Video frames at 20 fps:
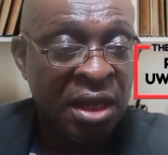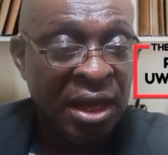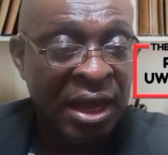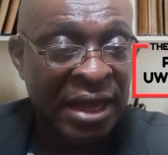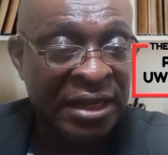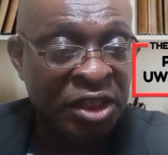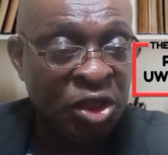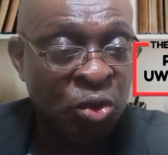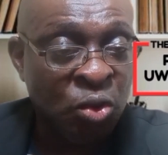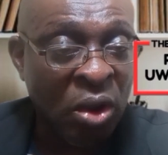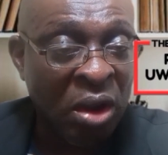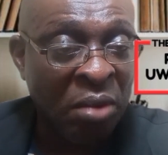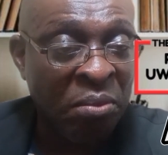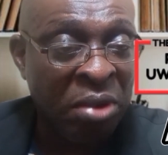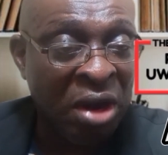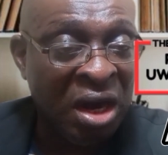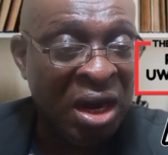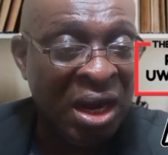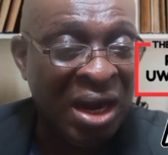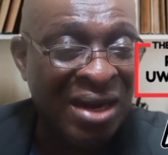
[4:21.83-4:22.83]
Atiku
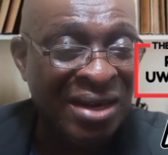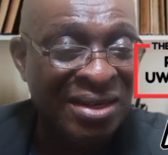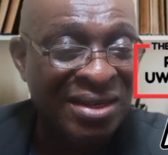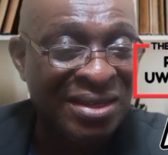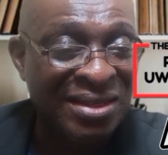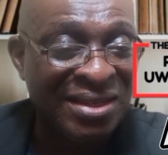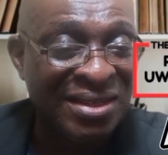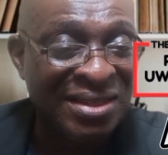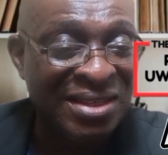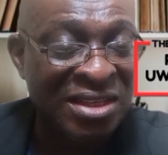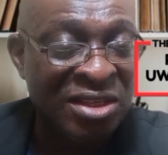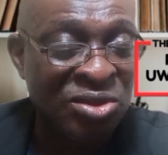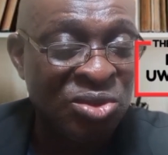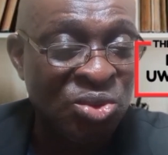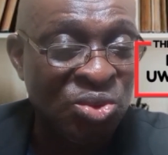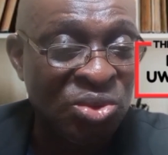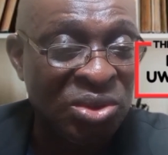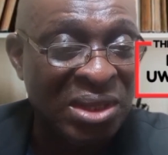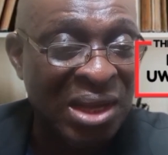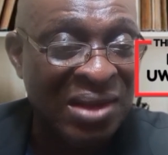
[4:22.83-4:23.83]
Abubakar in
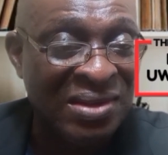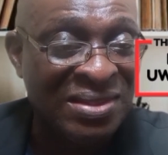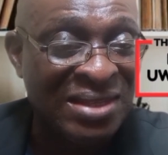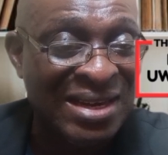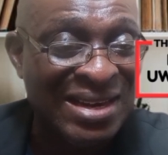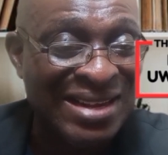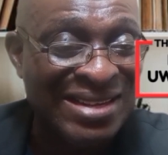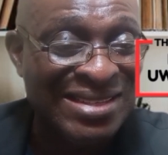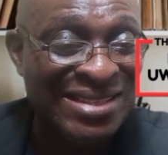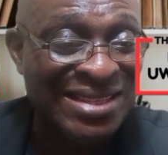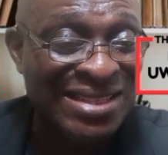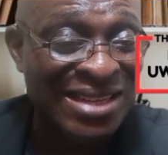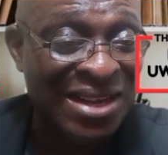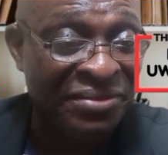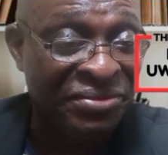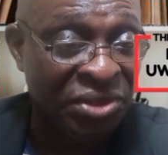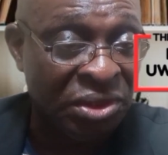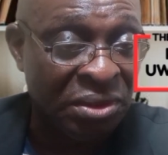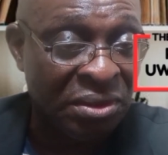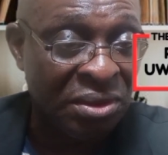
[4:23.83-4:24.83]

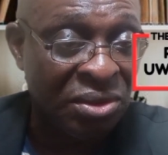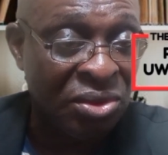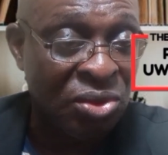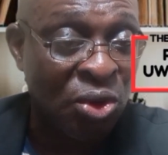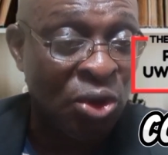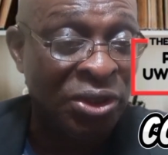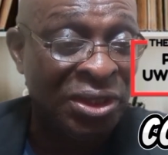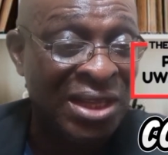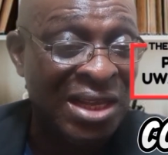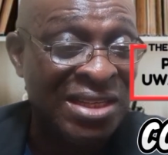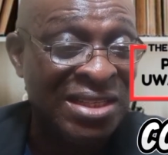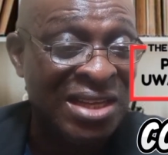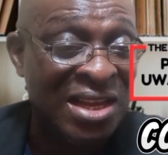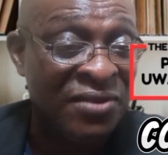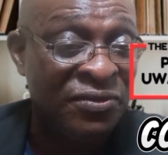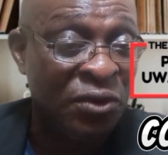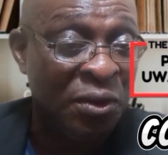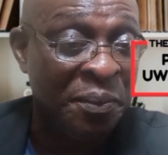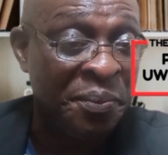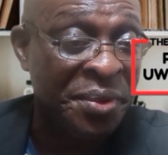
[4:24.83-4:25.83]
2007
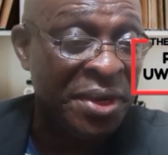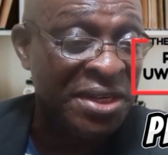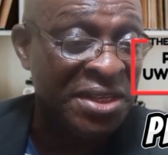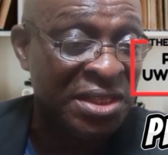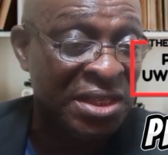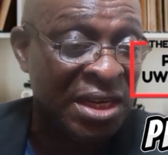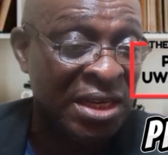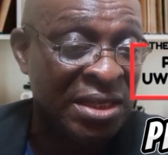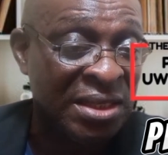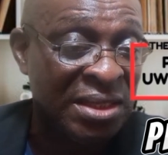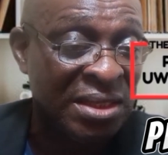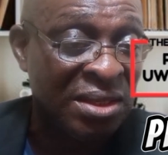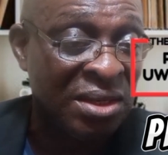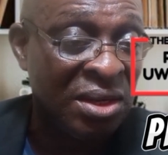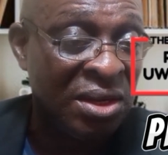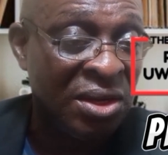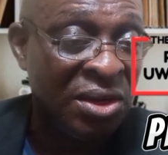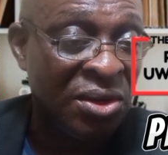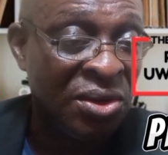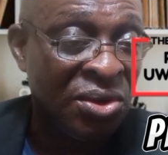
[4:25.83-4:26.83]
contested for
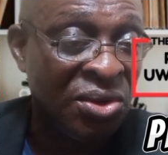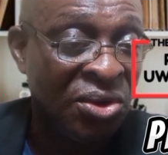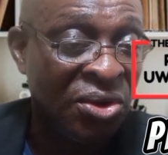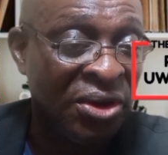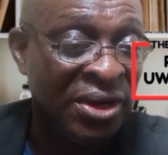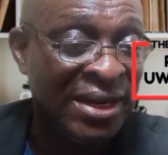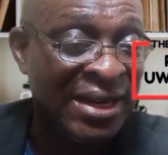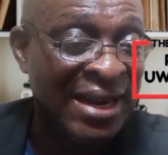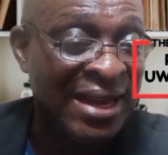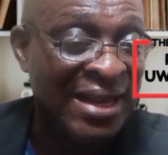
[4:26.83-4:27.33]
president under